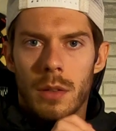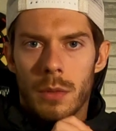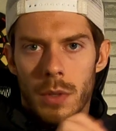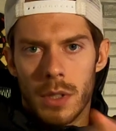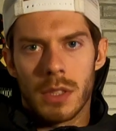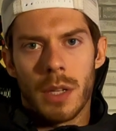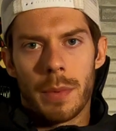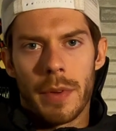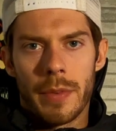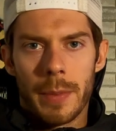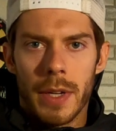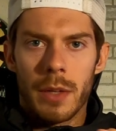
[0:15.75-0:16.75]
What is up,
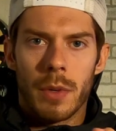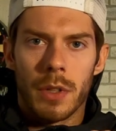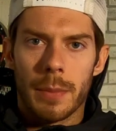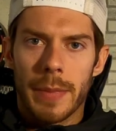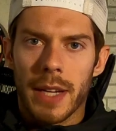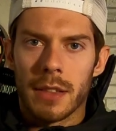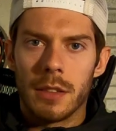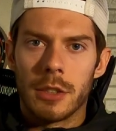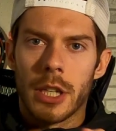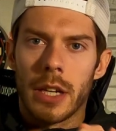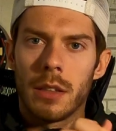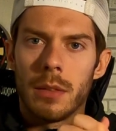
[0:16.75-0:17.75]
everybody? Welcome back to the
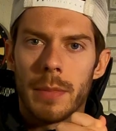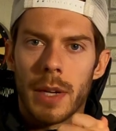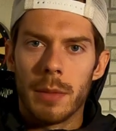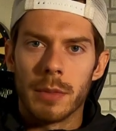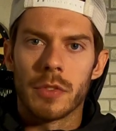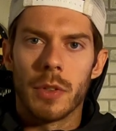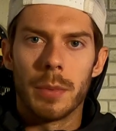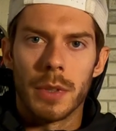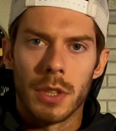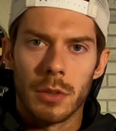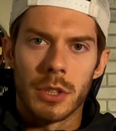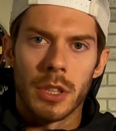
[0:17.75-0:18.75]
channel. My name is Filip
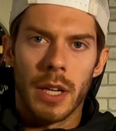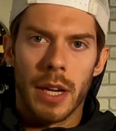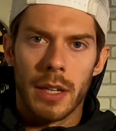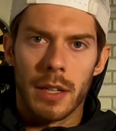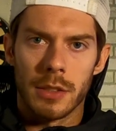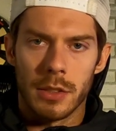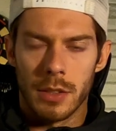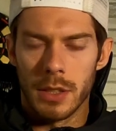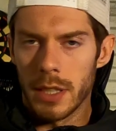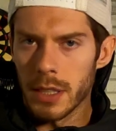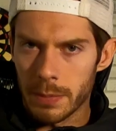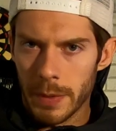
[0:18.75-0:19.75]
Latocha, and as you
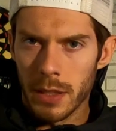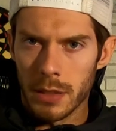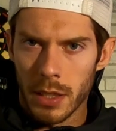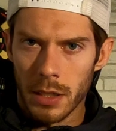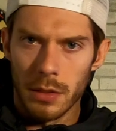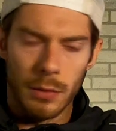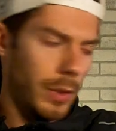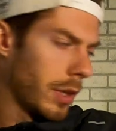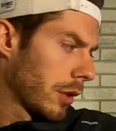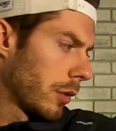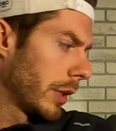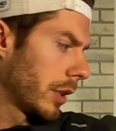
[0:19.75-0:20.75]
can guess by the title, we
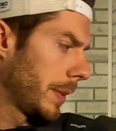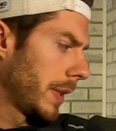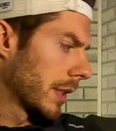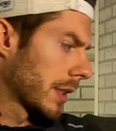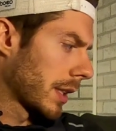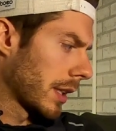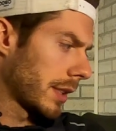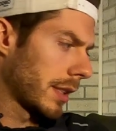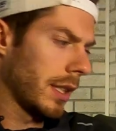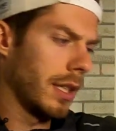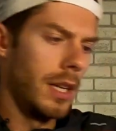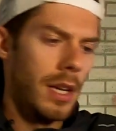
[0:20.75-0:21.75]
are going to be
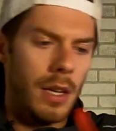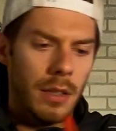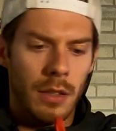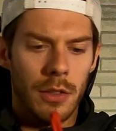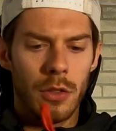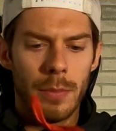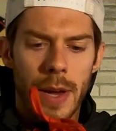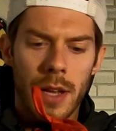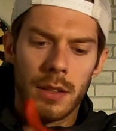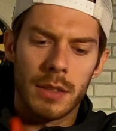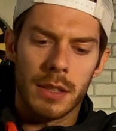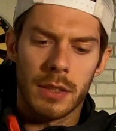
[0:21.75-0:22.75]
discussing the New
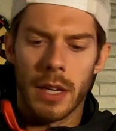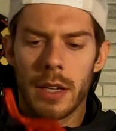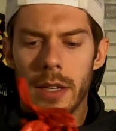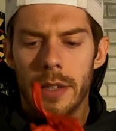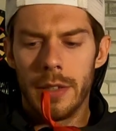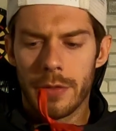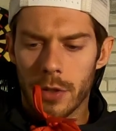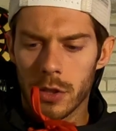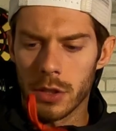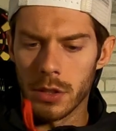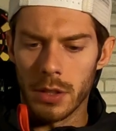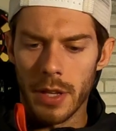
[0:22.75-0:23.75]
Balance 1080
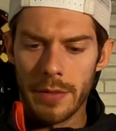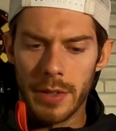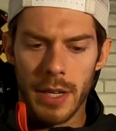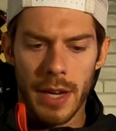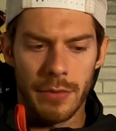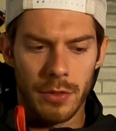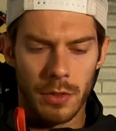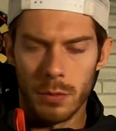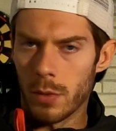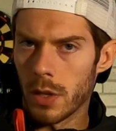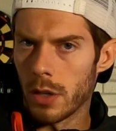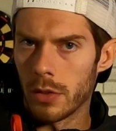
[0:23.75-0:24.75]
version 11 after
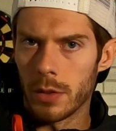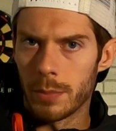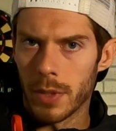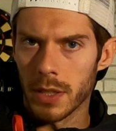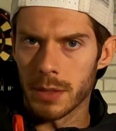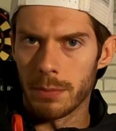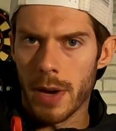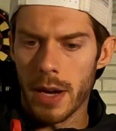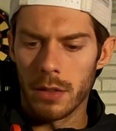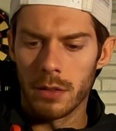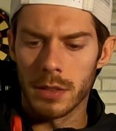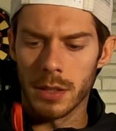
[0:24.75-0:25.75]
100 plus
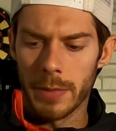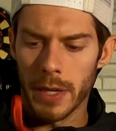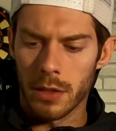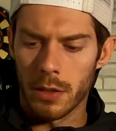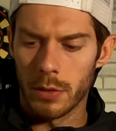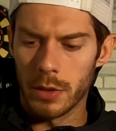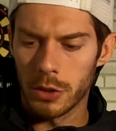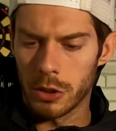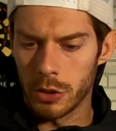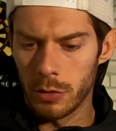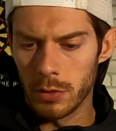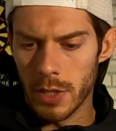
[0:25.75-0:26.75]
miles in my current
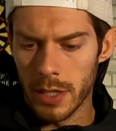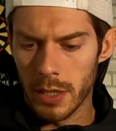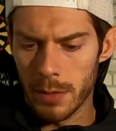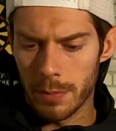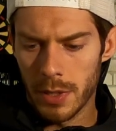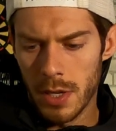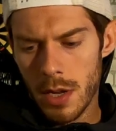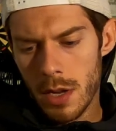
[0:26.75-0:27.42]
shoe lineup.